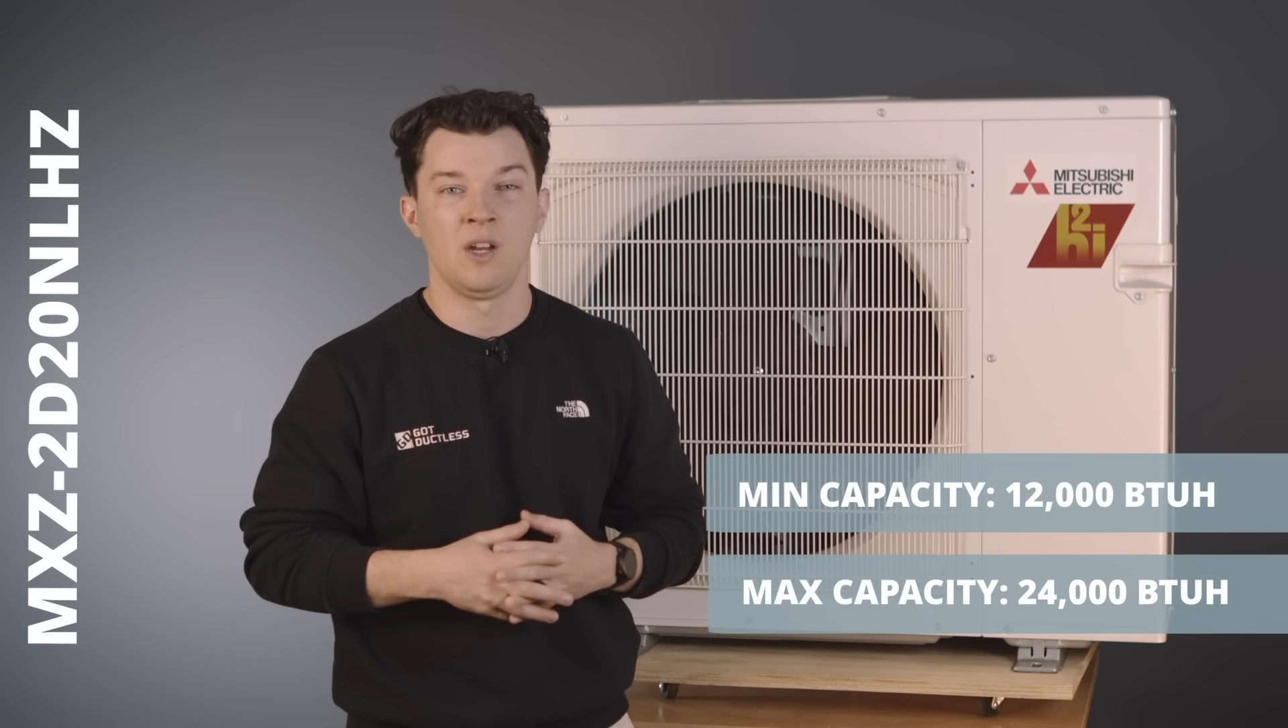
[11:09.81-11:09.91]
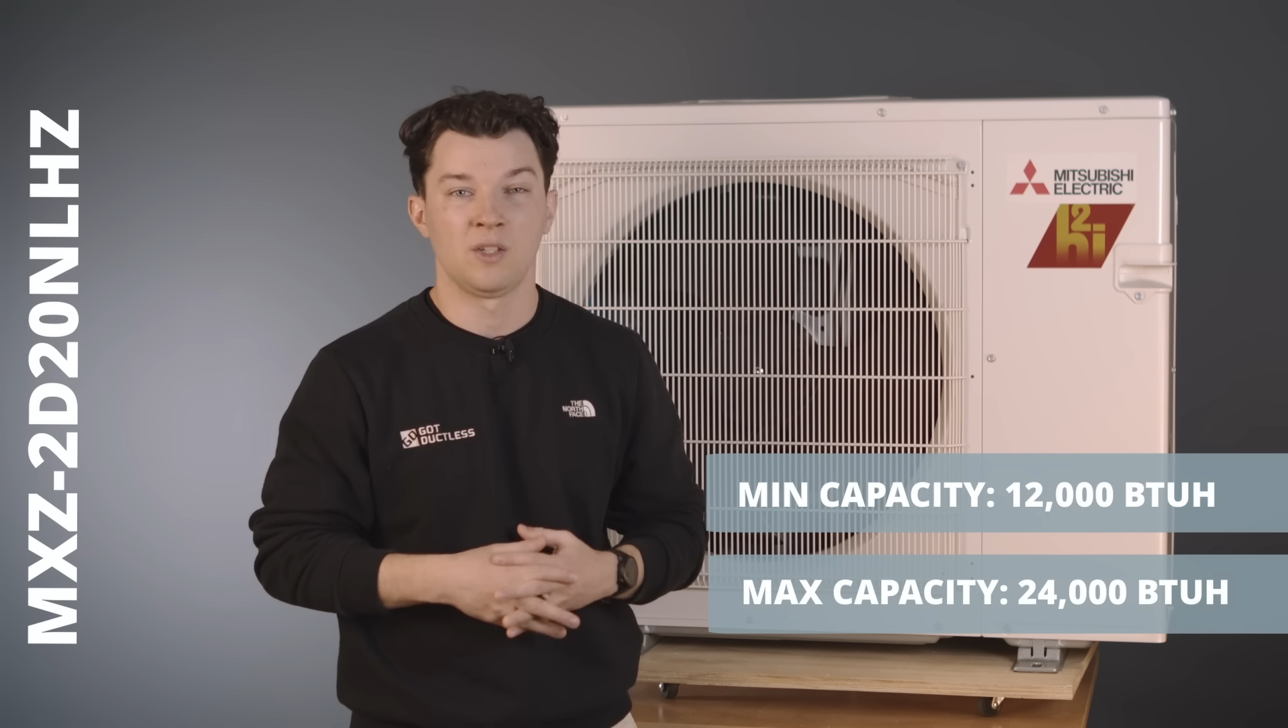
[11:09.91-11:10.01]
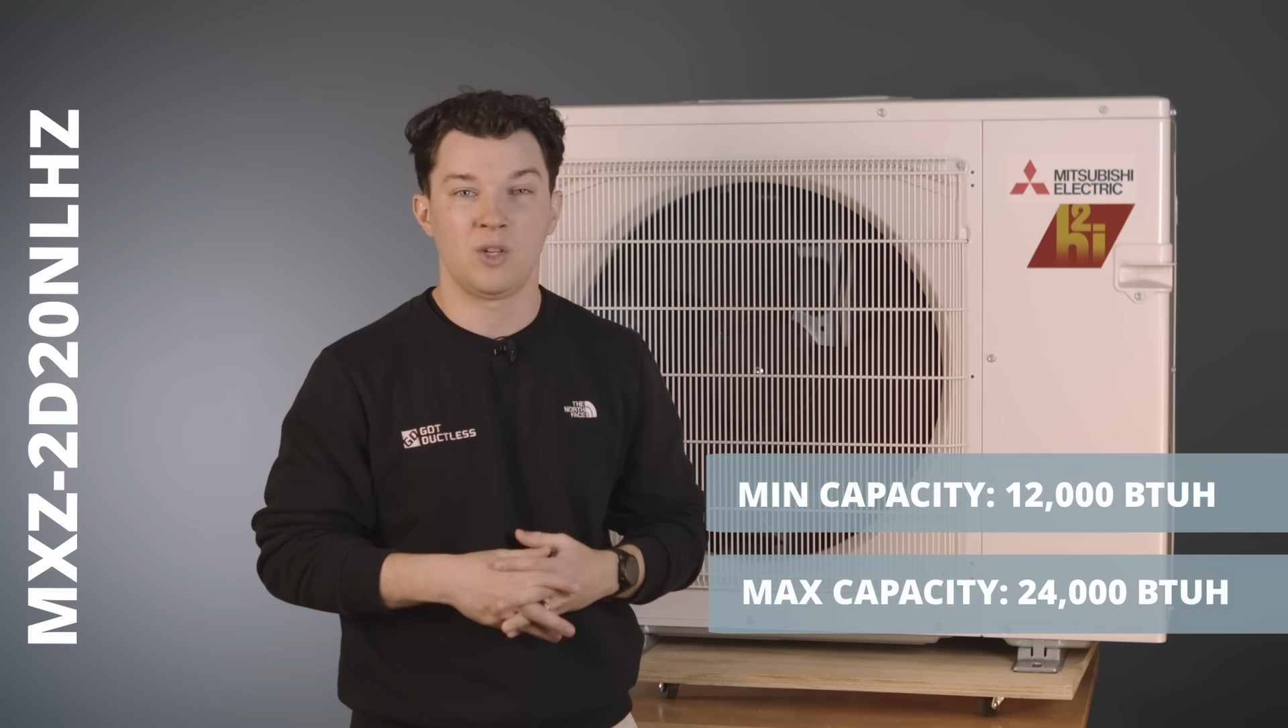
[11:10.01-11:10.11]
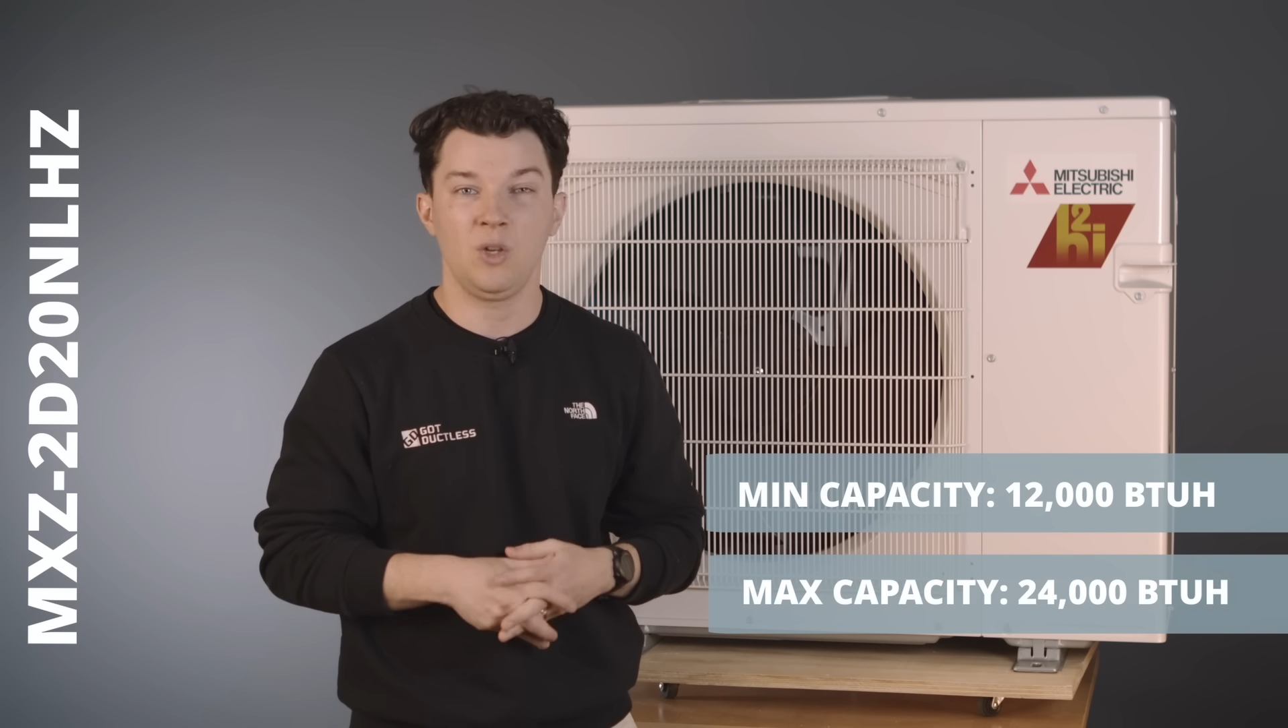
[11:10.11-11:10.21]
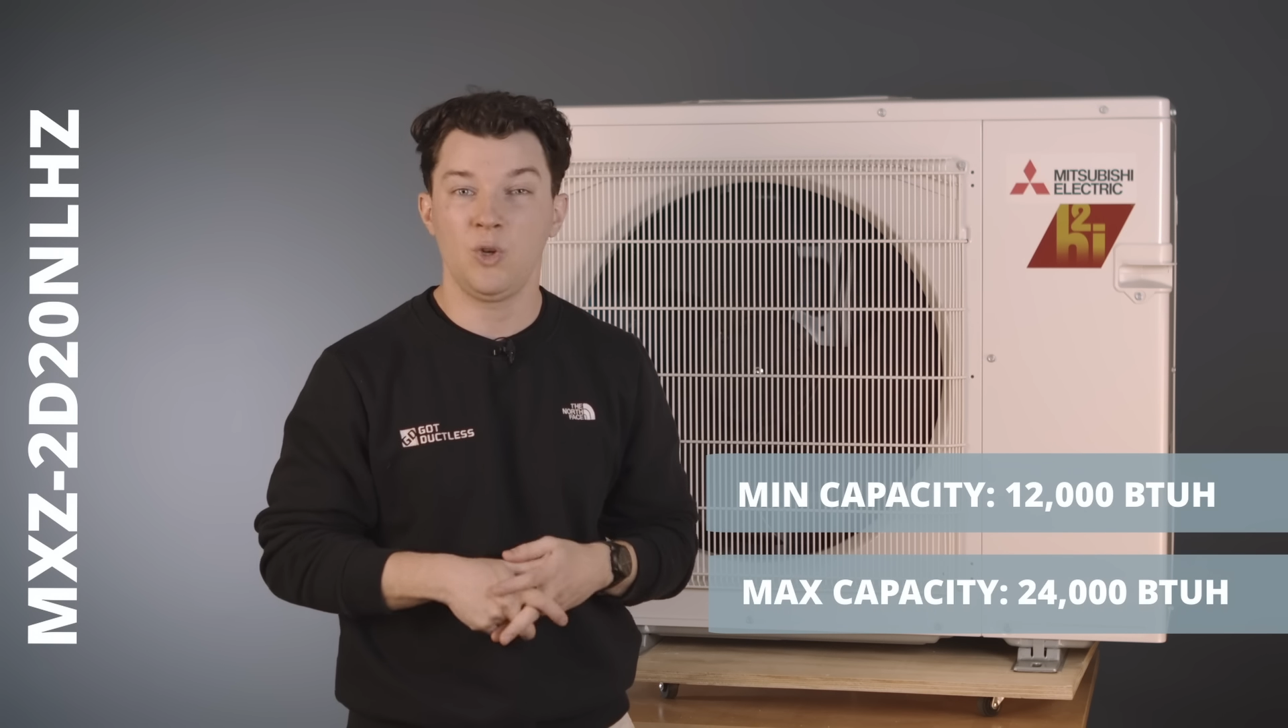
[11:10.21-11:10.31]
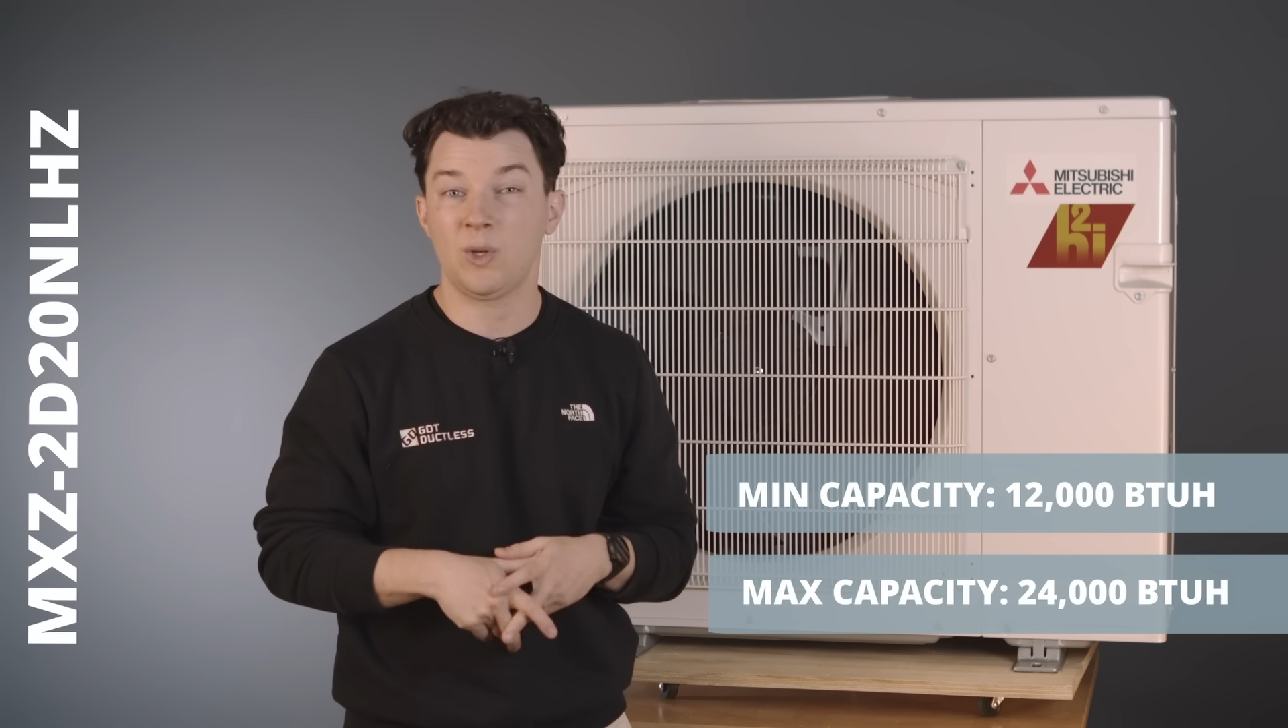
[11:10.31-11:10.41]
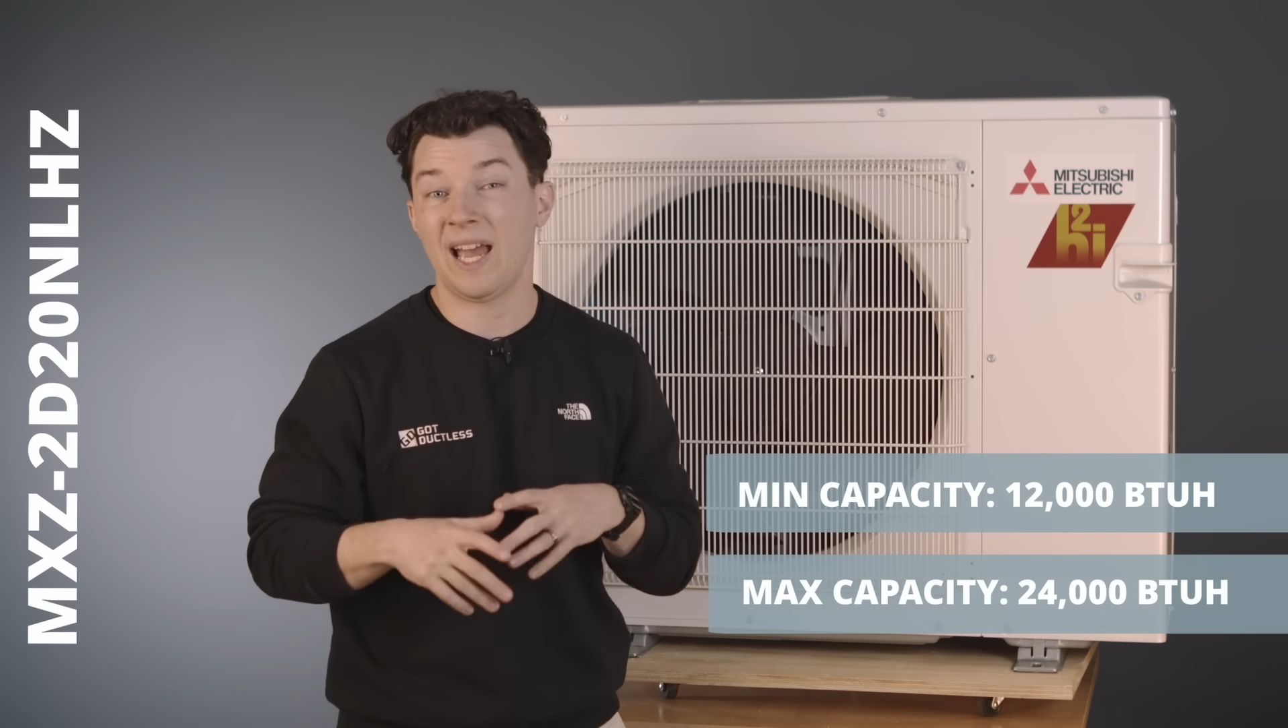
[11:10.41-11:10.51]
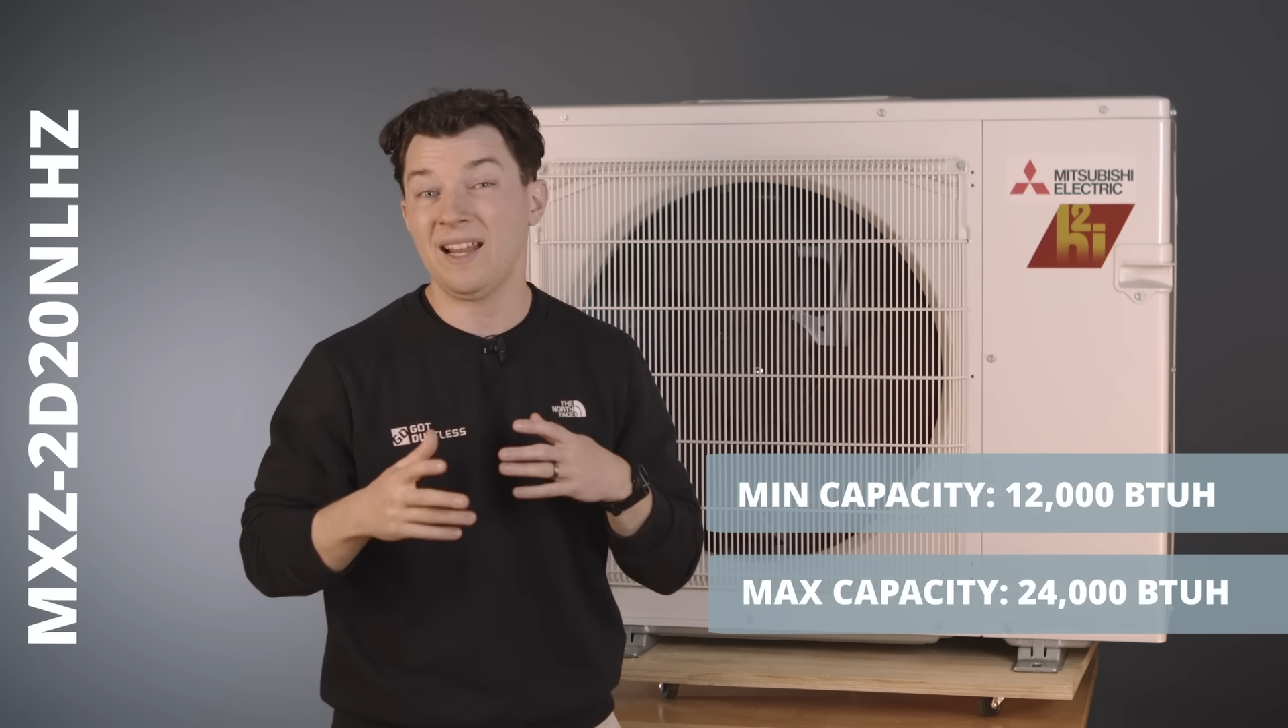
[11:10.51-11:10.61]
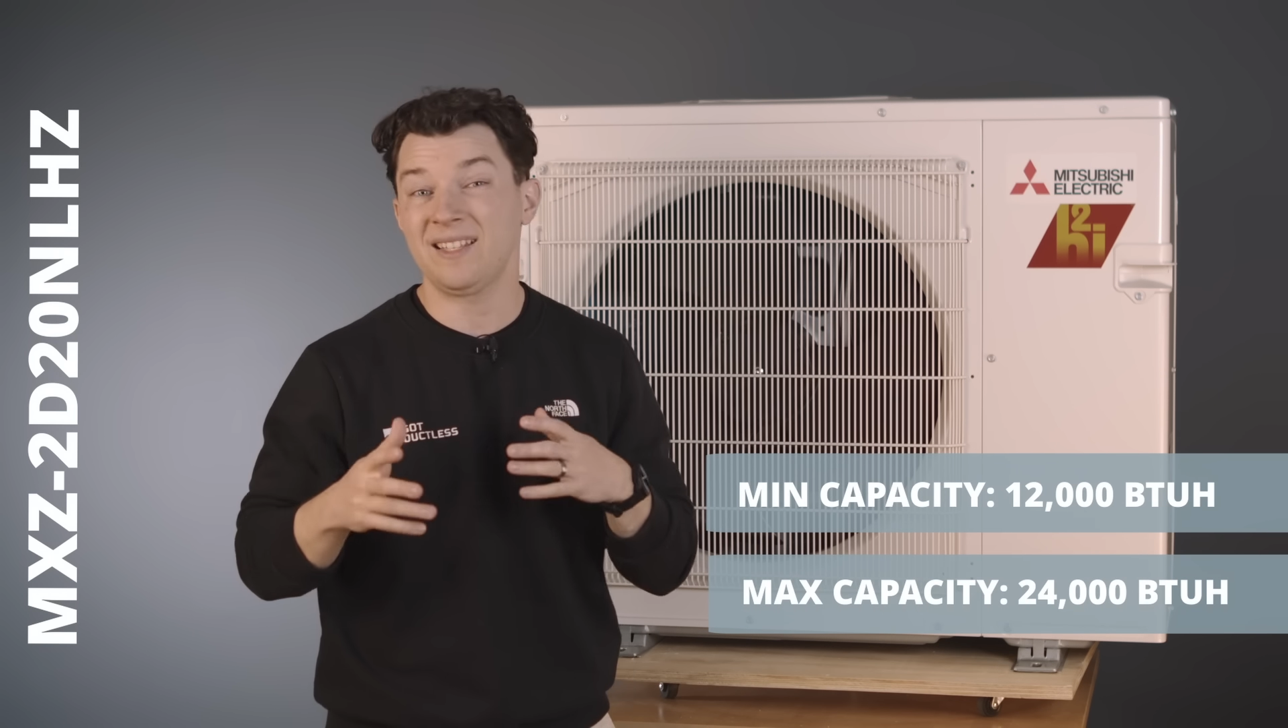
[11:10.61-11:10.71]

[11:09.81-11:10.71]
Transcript: So you can